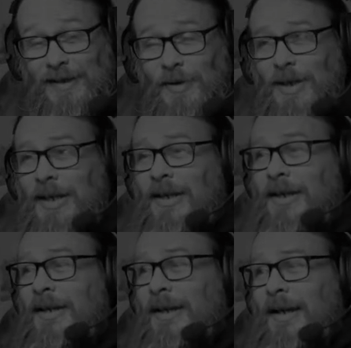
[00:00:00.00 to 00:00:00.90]
it that way.
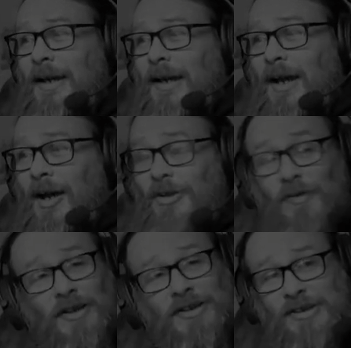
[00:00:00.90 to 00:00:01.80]
Other
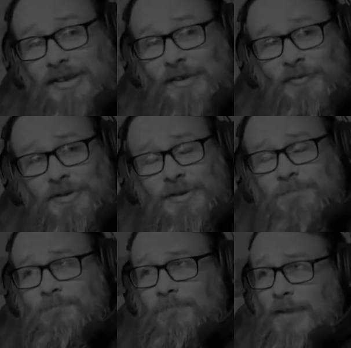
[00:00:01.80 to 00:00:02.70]
artists are different.
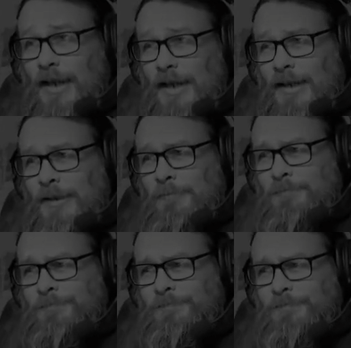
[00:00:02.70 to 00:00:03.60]

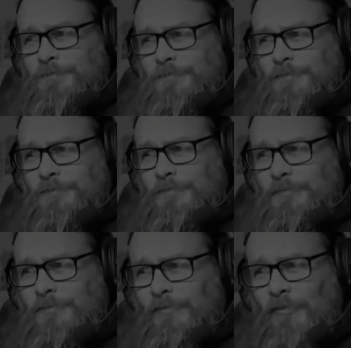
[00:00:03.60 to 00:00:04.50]
Um,
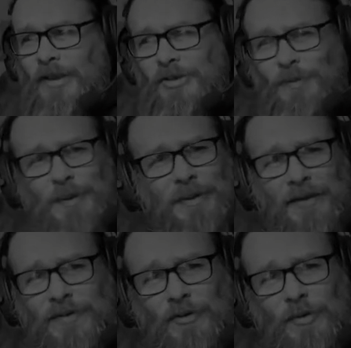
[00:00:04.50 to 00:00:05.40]
some people
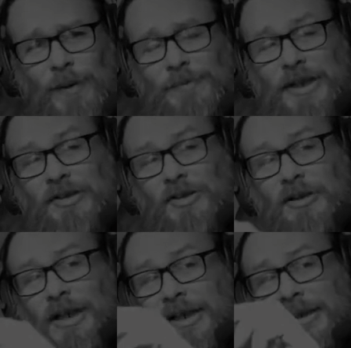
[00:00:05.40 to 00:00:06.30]
have their own websites
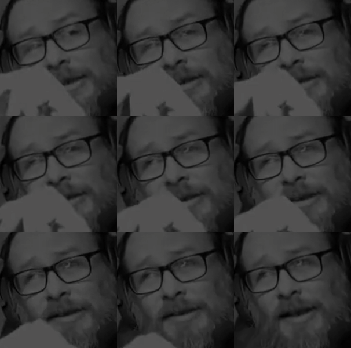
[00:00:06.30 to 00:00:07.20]
online
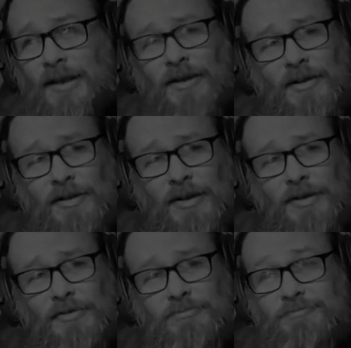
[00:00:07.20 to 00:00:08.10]
that are, are
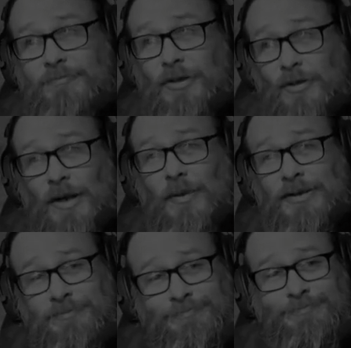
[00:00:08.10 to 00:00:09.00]
quite
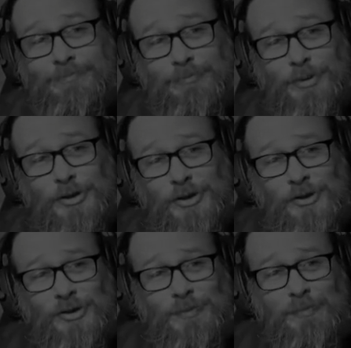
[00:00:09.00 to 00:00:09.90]
well
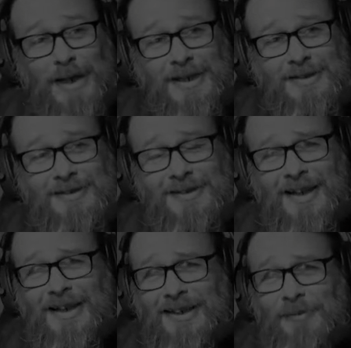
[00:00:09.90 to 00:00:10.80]
produced and made
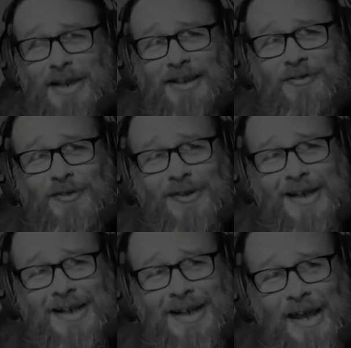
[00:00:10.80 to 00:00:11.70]
and make it
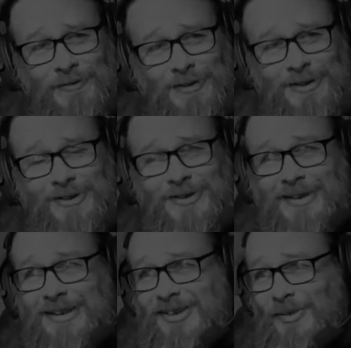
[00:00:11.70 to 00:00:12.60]
very effortless
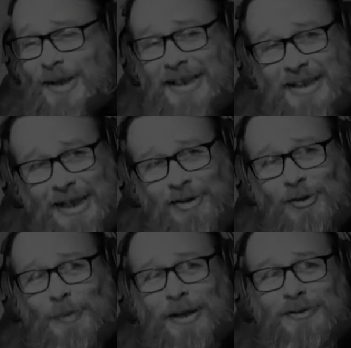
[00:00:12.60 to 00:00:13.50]
and it's quite clear
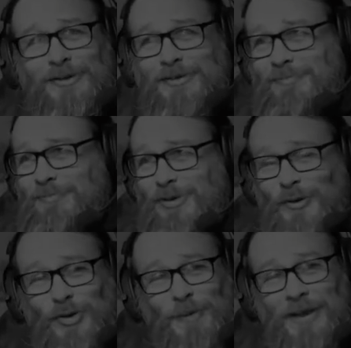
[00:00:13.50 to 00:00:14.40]
about
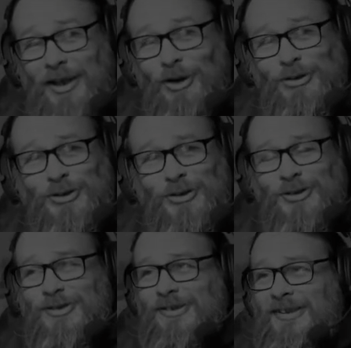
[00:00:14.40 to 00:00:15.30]
sort of shipping
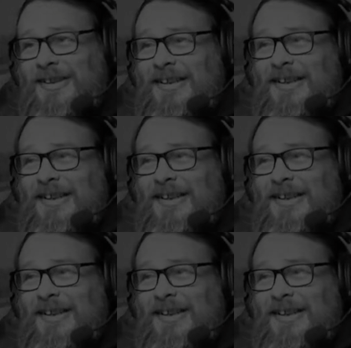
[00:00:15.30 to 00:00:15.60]
costs and